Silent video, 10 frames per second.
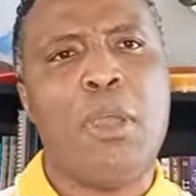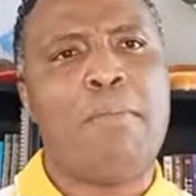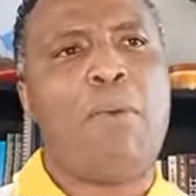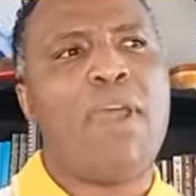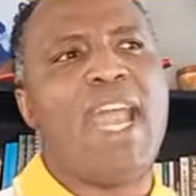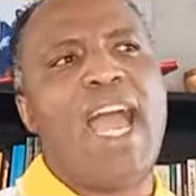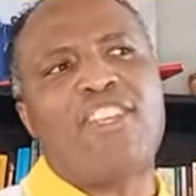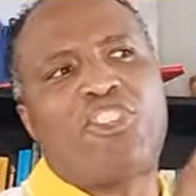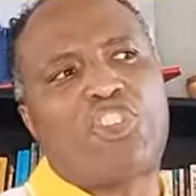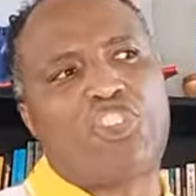But when I
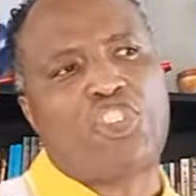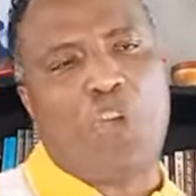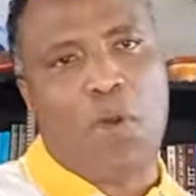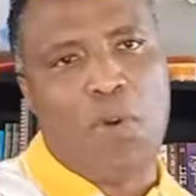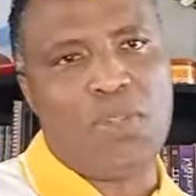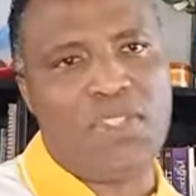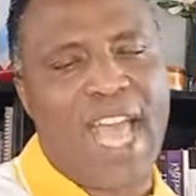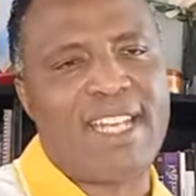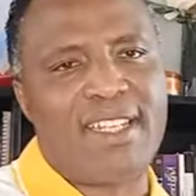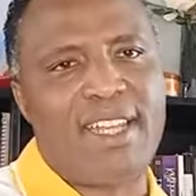saw
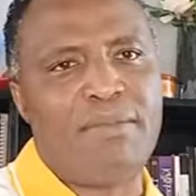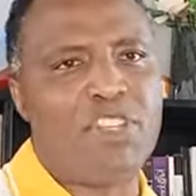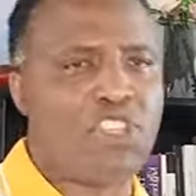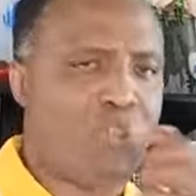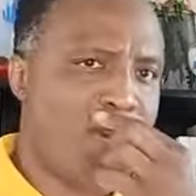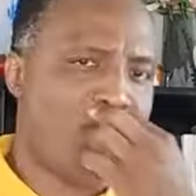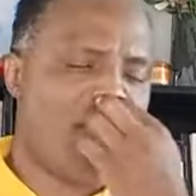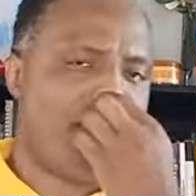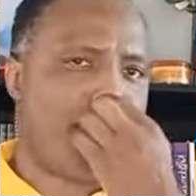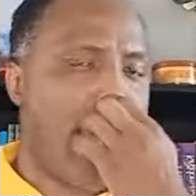that demonstration
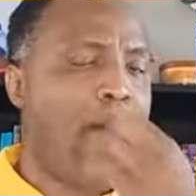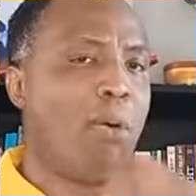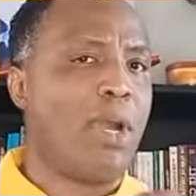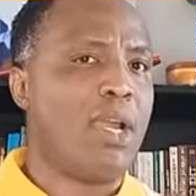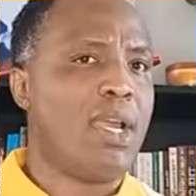of power,